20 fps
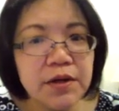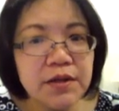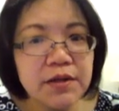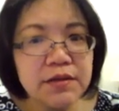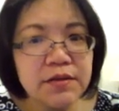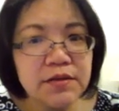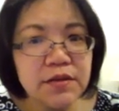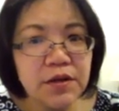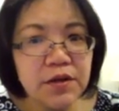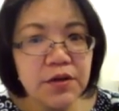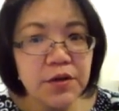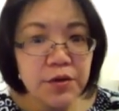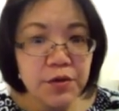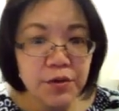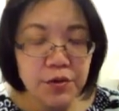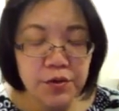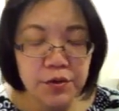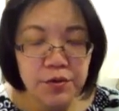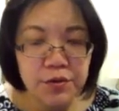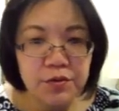What is a
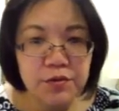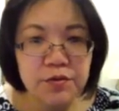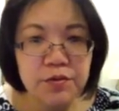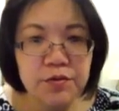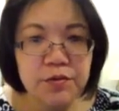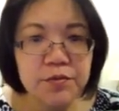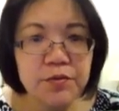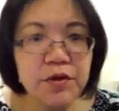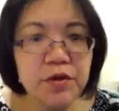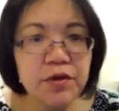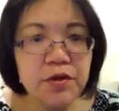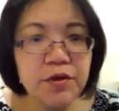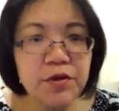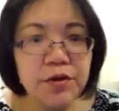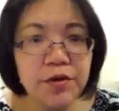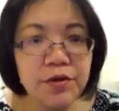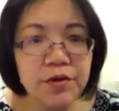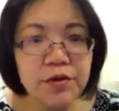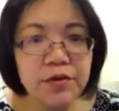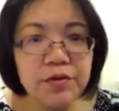kernel? Well,
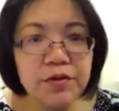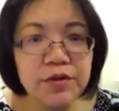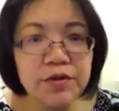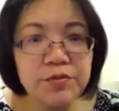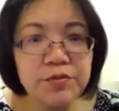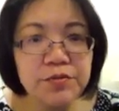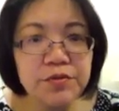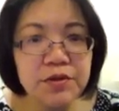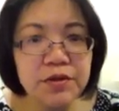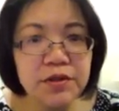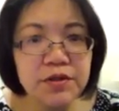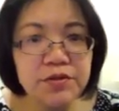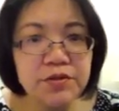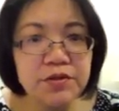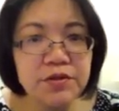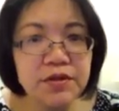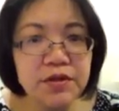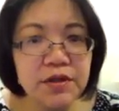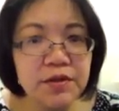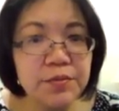kernel is really
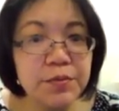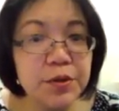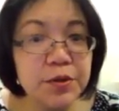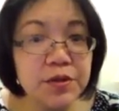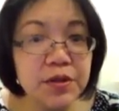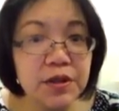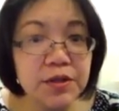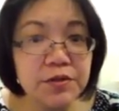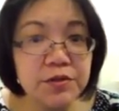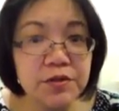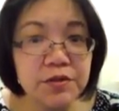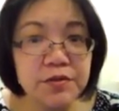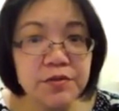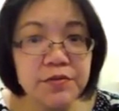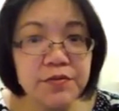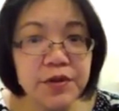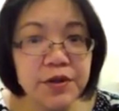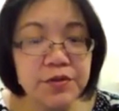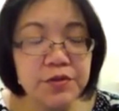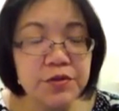just a computation
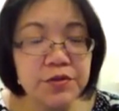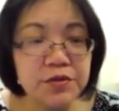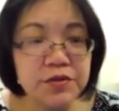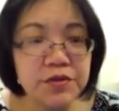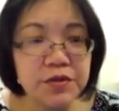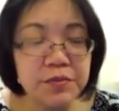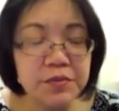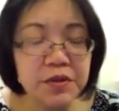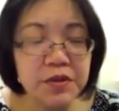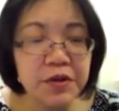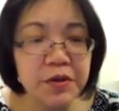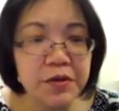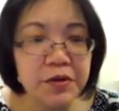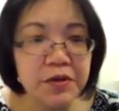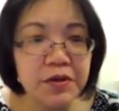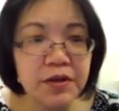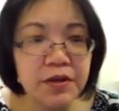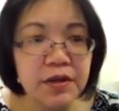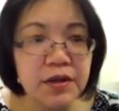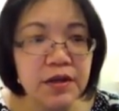of vector
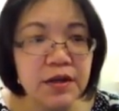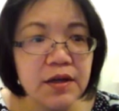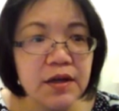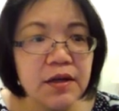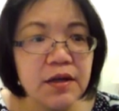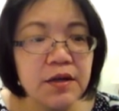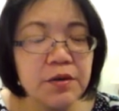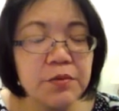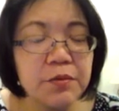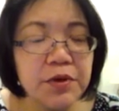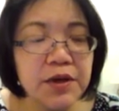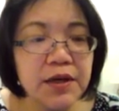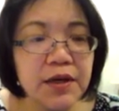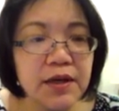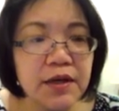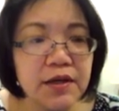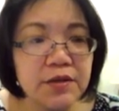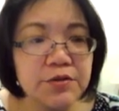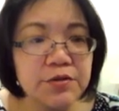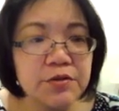similarity, and we
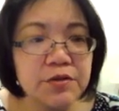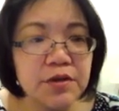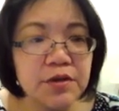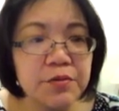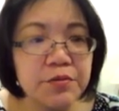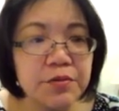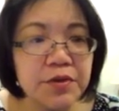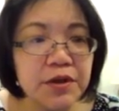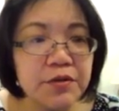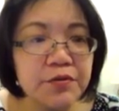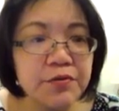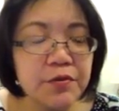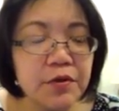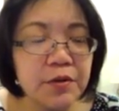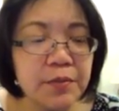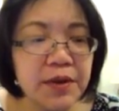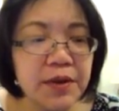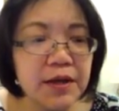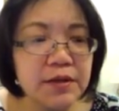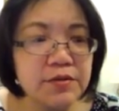can actually
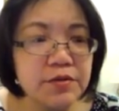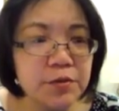reformat.